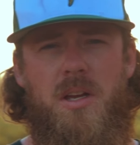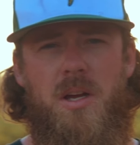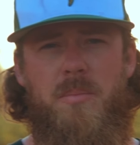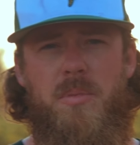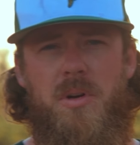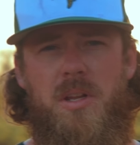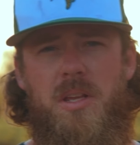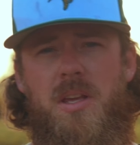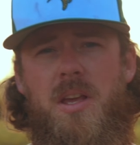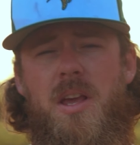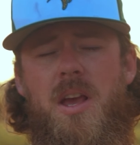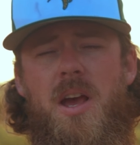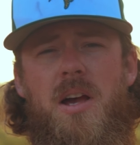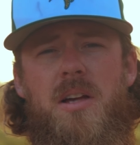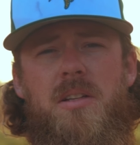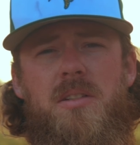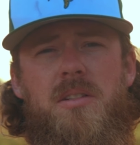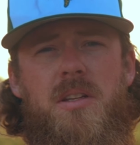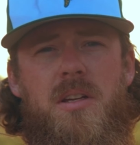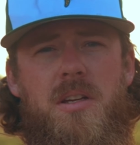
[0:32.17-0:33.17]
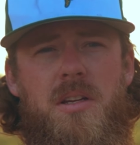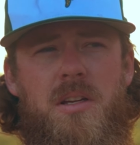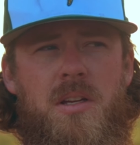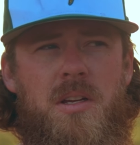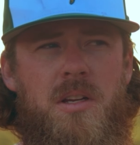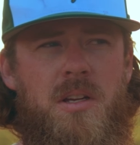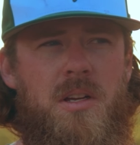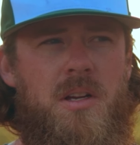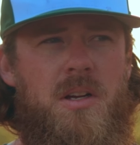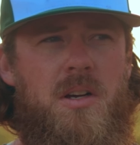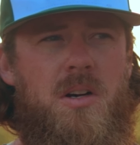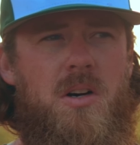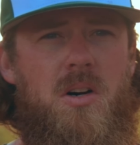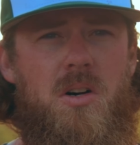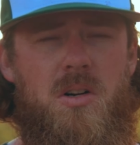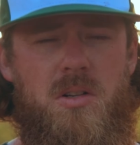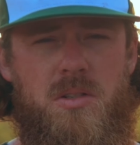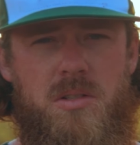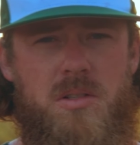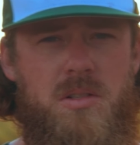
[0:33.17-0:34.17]
company he has that
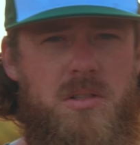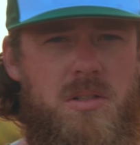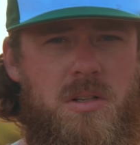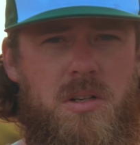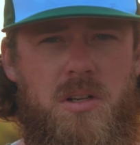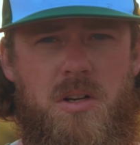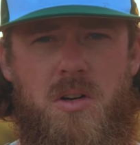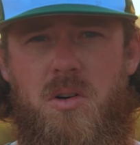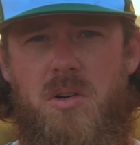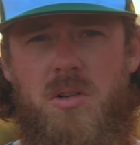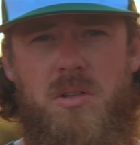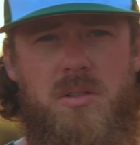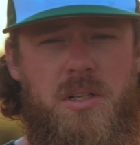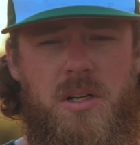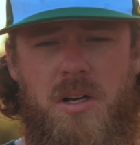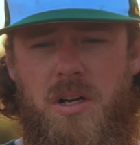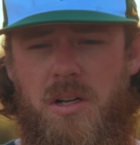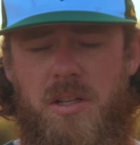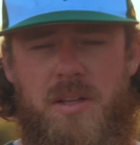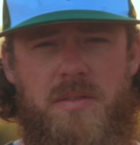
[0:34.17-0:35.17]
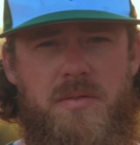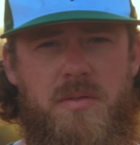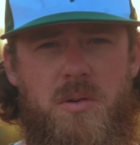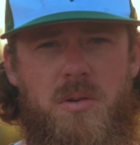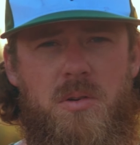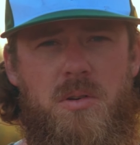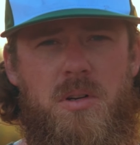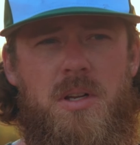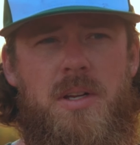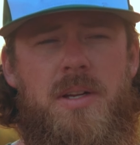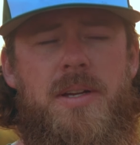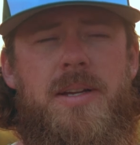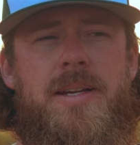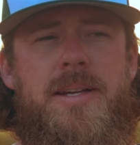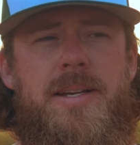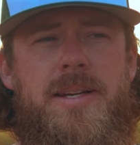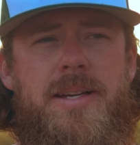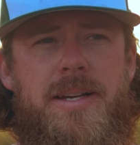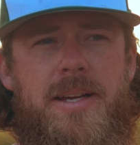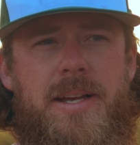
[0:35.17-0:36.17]
hauls coals and ugly fruit.
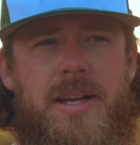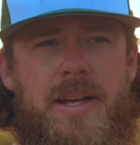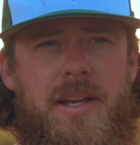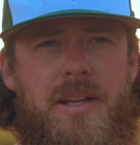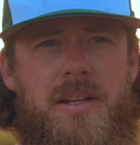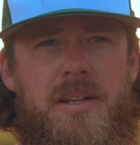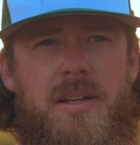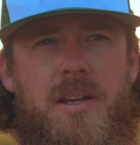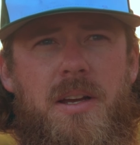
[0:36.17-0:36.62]
And